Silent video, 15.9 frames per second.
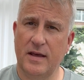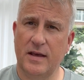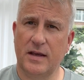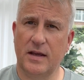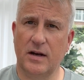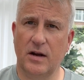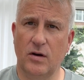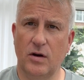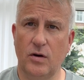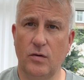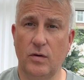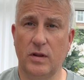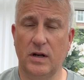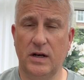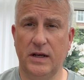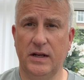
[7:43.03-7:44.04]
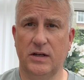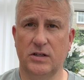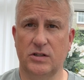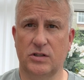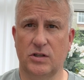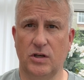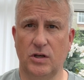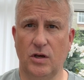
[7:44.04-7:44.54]
Who are the leaders
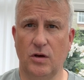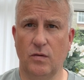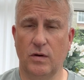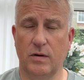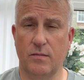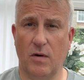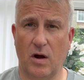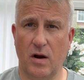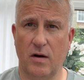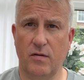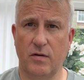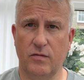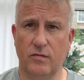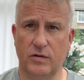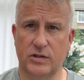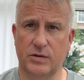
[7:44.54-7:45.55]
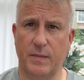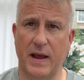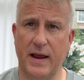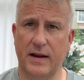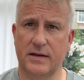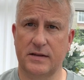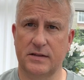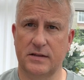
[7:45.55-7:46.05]
that you admire and
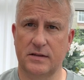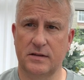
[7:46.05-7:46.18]
respect?